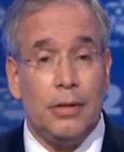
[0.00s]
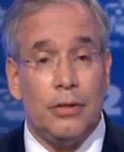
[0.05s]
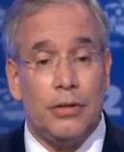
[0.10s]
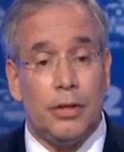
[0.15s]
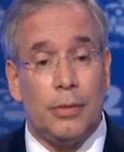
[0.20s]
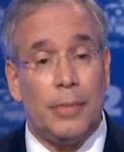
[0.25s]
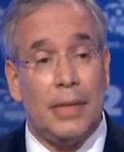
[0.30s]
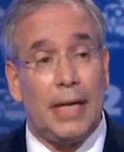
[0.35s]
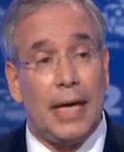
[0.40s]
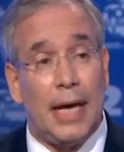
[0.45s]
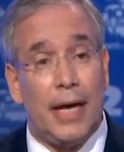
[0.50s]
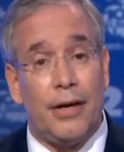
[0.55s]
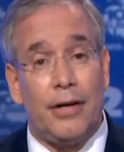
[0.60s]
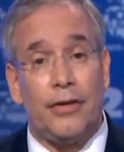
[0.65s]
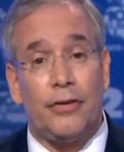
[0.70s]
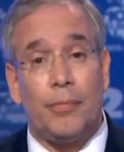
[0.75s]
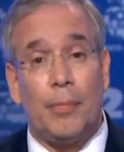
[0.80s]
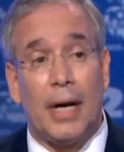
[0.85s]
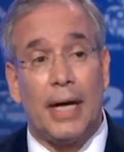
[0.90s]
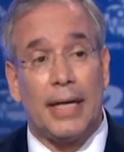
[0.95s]
Jimmy Yand
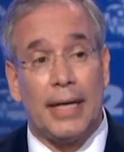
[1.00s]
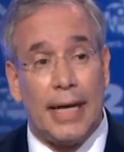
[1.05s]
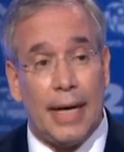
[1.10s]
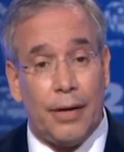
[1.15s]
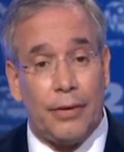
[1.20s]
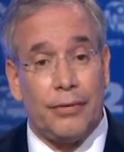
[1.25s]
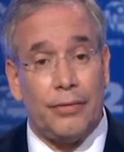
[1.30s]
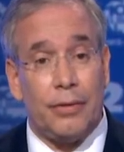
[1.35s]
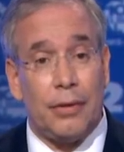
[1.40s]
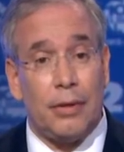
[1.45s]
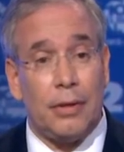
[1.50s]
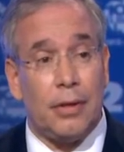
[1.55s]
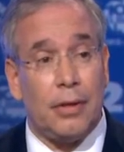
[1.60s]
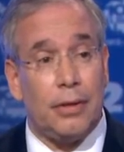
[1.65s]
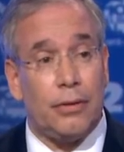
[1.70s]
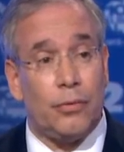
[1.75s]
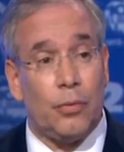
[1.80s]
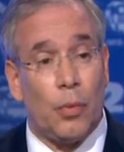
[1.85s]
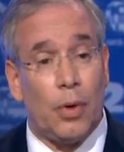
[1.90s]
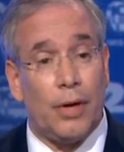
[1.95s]
is my counsel.
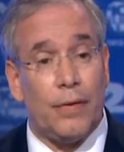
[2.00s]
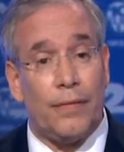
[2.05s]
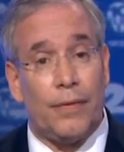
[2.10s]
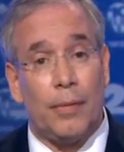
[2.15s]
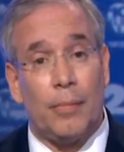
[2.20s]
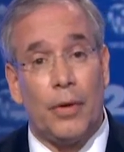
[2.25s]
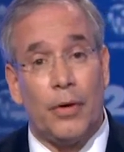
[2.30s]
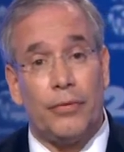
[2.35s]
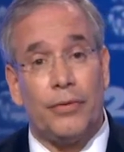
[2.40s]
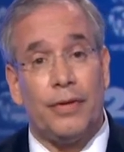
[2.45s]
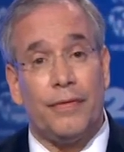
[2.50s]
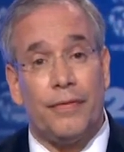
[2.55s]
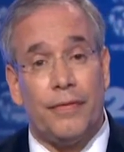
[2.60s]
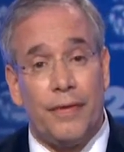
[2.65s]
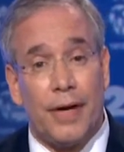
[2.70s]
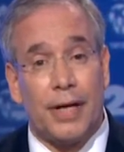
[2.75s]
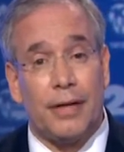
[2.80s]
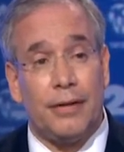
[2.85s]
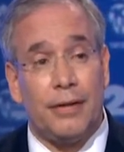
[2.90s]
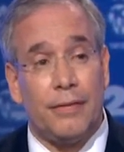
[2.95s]
He's one of the most
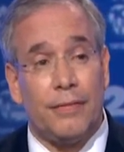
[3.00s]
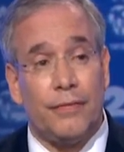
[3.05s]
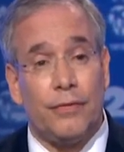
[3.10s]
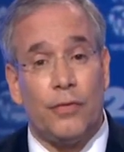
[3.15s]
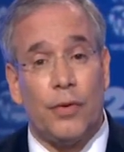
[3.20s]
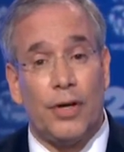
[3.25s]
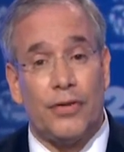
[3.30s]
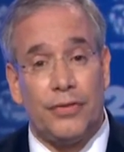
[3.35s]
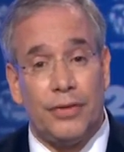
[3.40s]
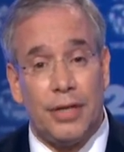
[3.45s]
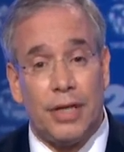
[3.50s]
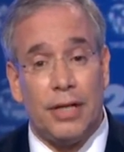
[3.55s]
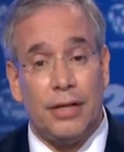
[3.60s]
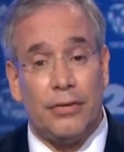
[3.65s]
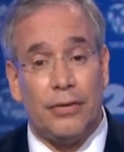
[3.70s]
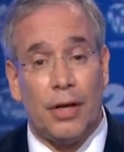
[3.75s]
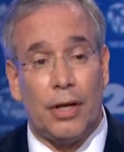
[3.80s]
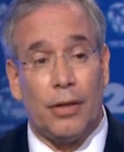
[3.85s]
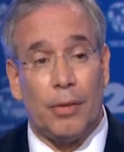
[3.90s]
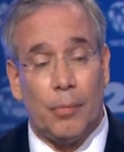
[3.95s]
effective
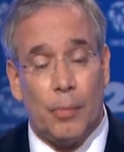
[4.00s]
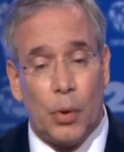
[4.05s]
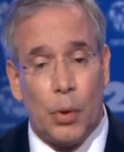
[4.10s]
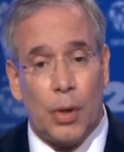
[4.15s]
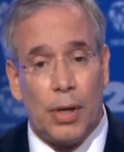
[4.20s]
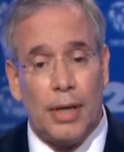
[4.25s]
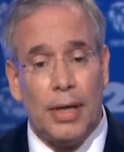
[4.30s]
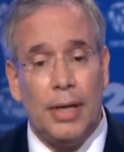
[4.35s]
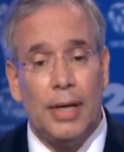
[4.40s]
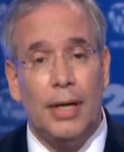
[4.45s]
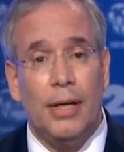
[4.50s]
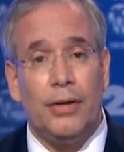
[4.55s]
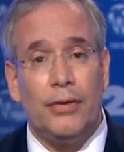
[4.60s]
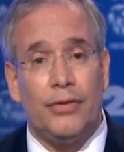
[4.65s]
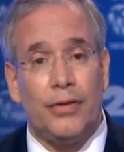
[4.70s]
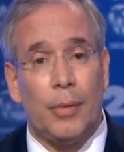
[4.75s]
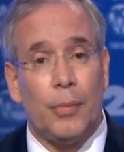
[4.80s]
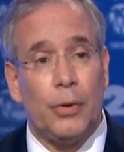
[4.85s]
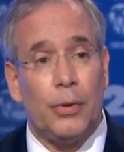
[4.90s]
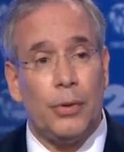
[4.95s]
trustees on the board,
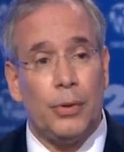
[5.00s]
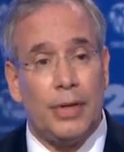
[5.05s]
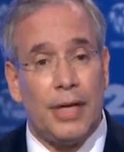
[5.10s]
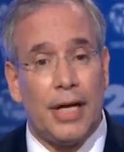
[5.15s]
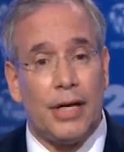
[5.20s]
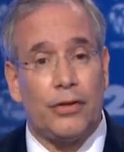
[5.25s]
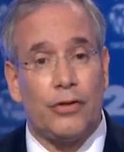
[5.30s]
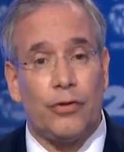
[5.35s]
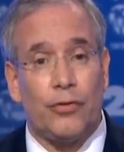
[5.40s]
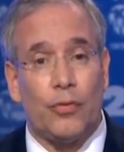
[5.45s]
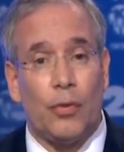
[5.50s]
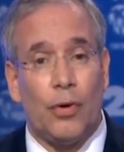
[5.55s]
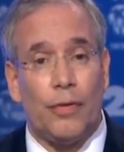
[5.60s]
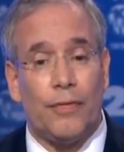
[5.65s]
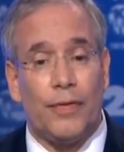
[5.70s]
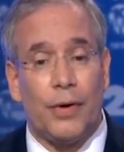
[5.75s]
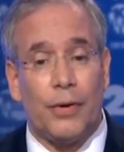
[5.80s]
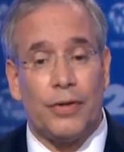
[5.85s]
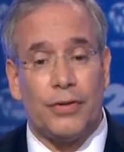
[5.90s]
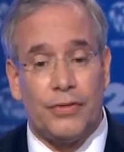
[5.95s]
someone who takes his role
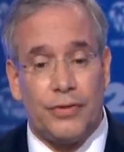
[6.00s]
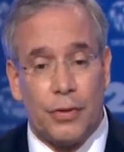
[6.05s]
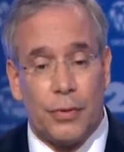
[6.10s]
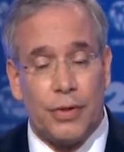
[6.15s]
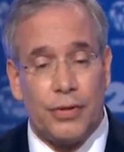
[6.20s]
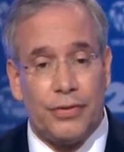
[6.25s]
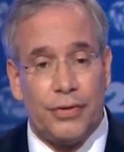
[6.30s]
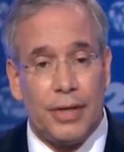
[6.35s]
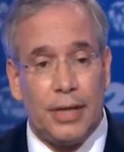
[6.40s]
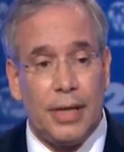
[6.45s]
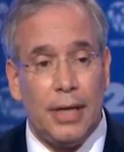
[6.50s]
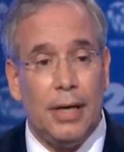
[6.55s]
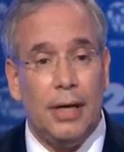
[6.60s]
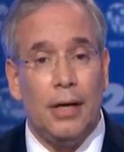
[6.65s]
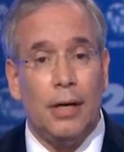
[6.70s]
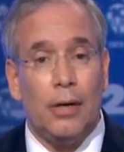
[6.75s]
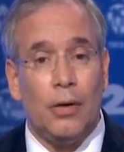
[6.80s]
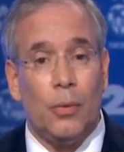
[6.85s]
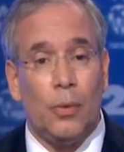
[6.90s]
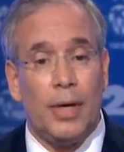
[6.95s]
very seriously.
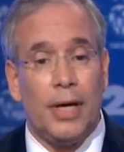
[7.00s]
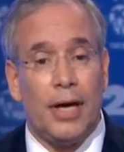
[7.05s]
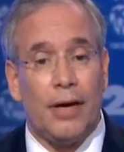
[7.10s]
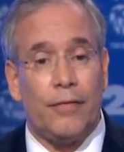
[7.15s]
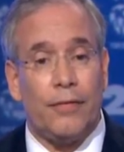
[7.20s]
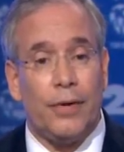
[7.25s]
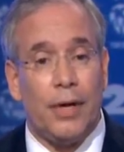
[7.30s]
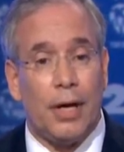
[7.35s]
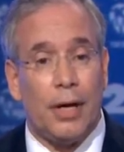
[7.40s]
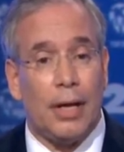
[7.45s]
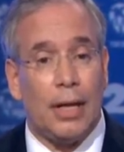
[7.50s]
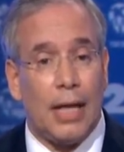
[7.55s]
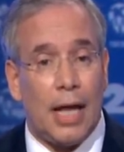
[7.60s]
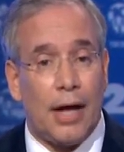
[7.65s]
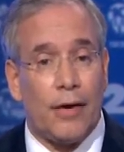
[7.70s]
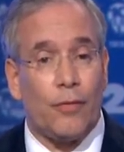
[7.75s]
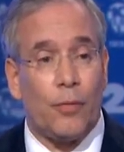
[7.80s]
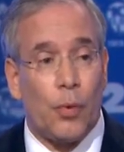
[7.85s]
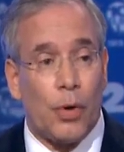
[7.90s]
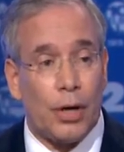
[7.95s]
We have done a
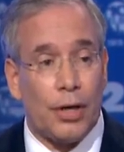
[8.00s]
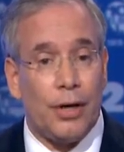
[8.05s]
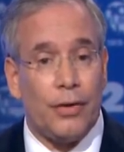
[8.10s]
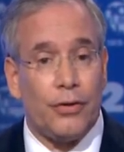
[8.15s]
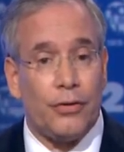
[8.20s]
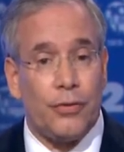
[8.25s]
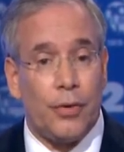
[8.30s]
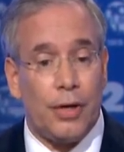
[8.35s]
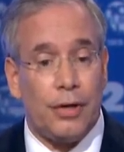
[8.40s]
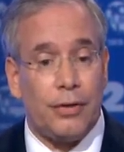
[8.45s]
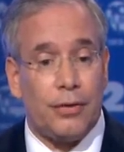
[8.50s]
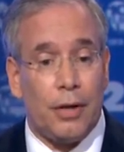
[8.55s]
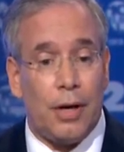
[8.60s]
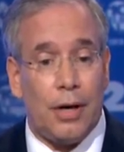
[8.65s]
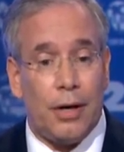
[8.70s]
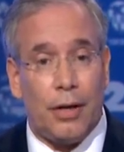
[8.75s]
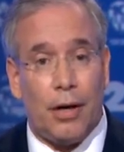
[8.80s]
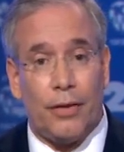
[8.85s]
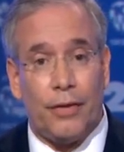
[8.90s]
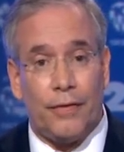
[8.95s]
lot of work on
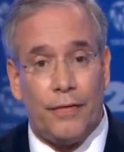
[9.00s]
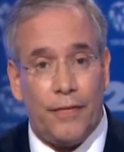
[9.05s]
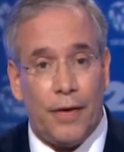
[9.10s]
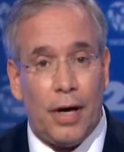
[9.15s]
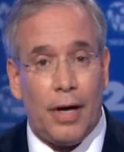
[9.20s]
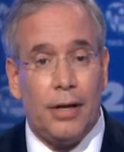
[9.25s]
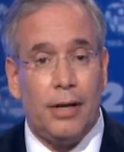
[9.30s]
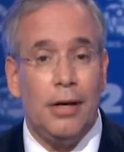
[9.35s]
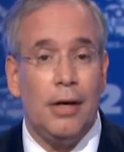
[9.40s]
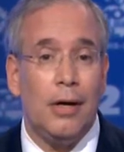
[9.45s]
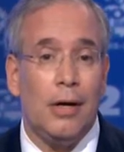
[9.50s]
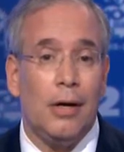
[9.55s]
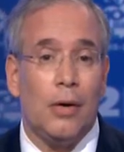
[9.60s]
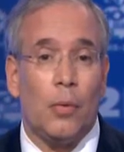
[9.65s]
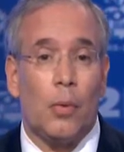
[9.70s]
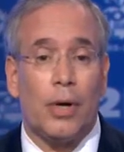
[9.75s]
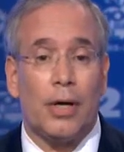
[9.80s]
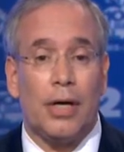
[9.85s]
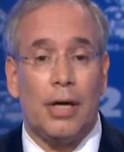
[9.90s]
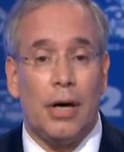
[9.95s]
the fund,
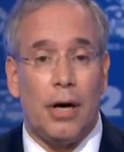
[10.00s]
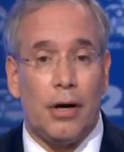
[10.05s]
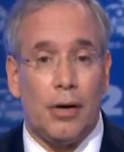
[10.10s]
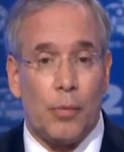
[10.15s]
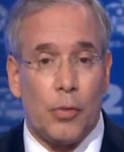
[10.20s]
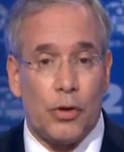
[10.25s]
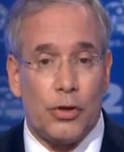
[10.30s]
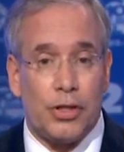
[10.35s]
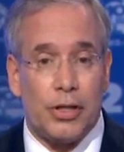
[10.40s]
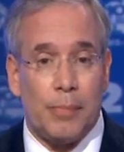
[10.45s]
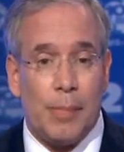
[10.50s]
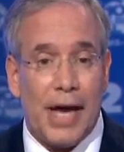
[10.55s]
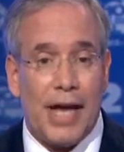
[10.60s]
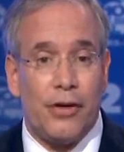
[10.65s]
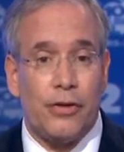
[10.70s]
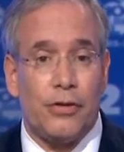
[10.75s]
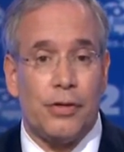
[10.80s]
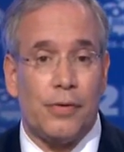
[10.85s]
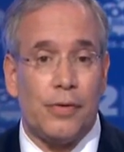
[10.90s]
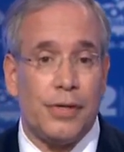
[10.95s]
working on emerging
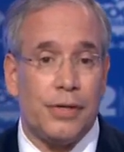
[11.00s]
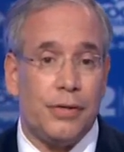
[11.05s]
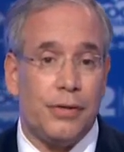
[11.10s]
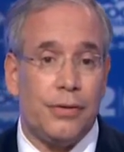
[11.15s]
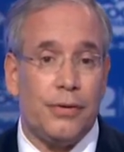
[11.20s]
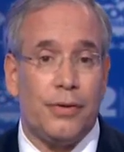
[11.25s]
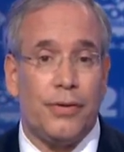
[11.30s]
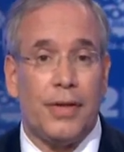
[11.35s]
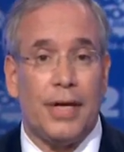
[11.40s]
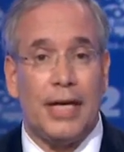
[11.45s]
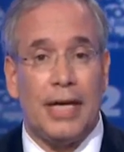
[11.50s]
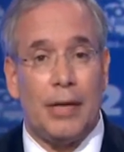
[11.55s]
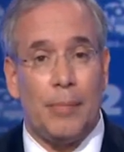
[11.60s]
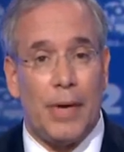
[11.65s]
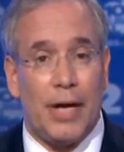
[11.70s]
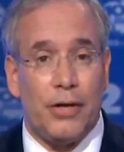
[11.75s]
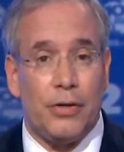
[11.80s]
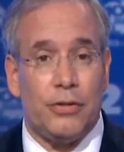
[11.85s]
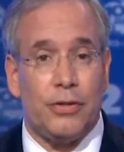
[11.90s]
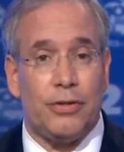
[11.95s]
manager issues, thinking
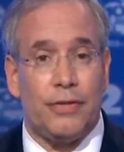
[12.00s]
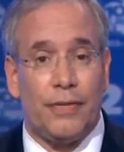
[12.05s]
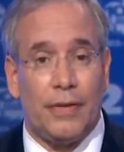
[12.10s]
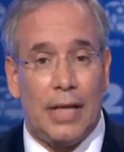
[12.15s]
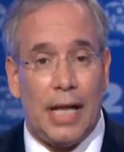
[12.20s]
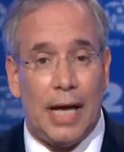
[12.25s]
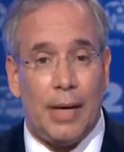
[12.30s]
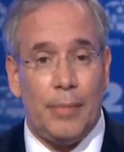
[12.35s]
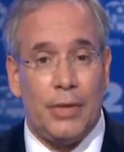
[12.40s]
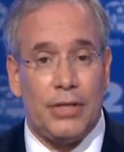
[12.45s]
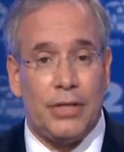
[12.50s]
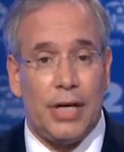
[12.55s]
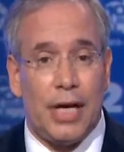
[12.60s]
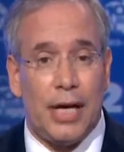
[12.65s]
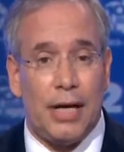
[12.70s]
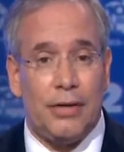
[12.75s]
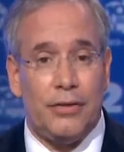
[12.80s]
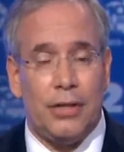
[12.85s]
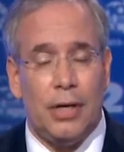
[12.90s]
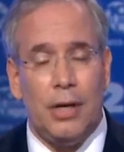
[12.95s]
about issues of climate
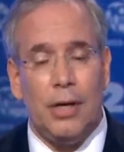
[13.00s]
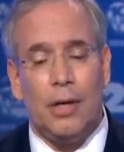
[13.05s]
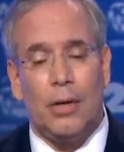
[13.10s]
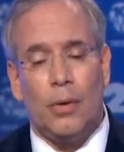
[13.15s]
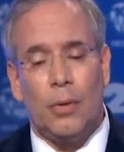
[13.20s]
change.